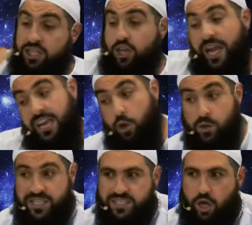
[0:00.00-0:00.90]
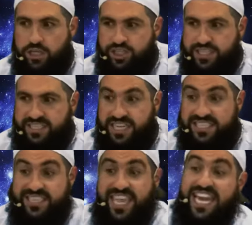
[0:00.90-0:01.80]
So he loses
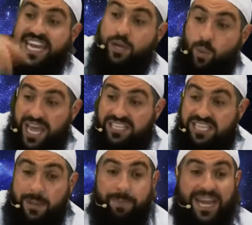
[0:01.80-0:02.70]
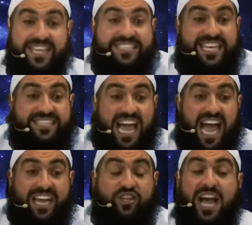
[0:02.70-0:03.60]
consciousness, then he wakes up and he says to
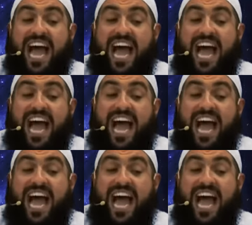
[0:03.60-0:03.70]
Aisha,